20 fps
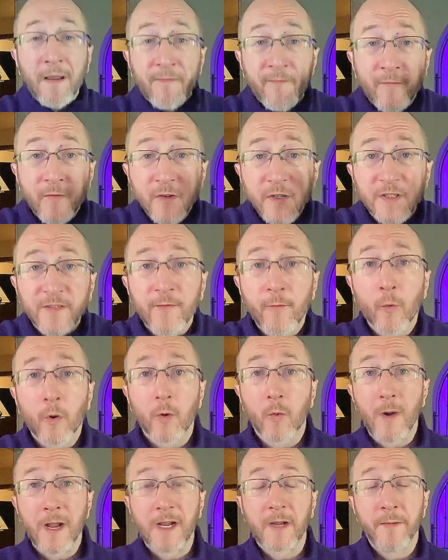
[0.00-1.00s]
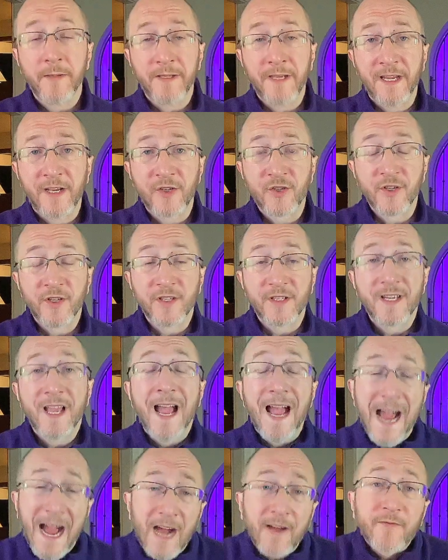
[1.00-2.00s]
first four recommendations
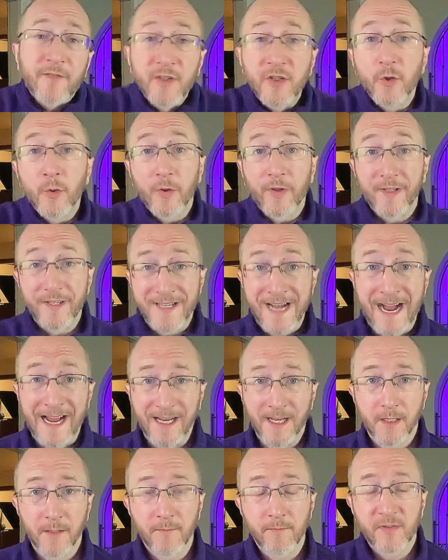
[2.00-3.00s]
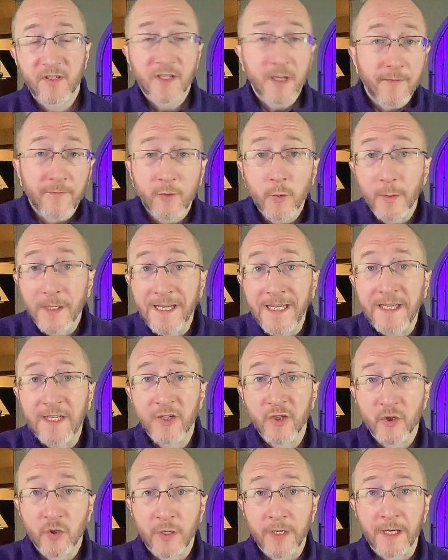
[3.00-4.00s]
have to do with diet, stuff you eat
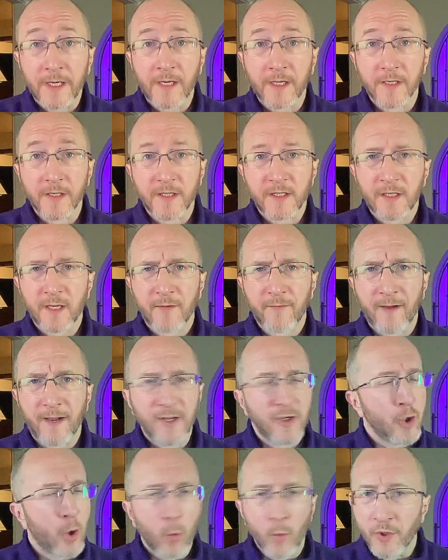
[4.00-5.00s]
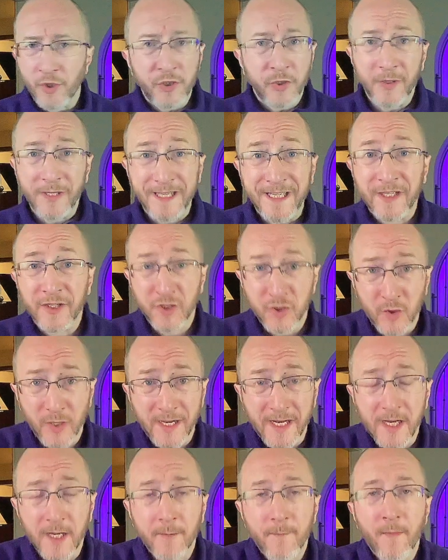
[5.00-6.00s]
and drink and stuff I don't want you to eat and
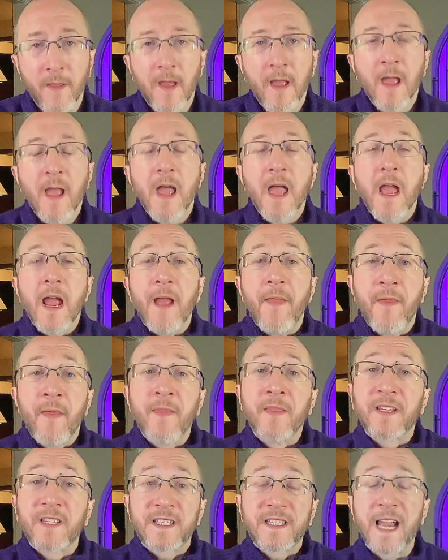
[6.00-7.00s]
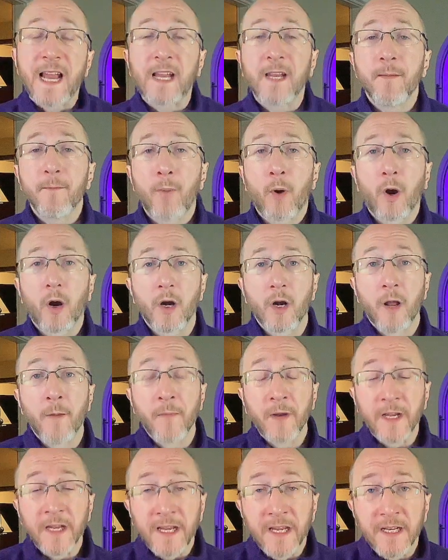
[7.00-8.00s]
drink. And then the second part, I'm
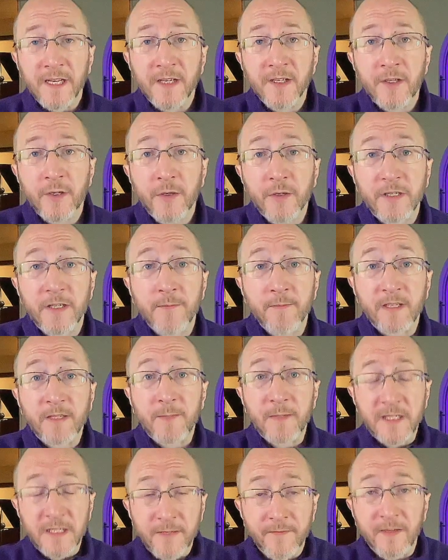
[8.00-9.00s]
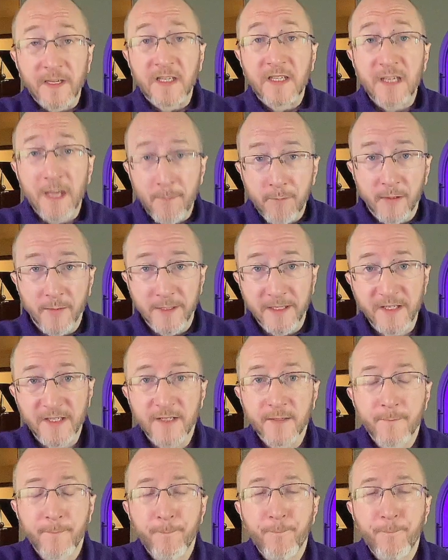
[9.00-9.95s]
going to get into some specific supplements.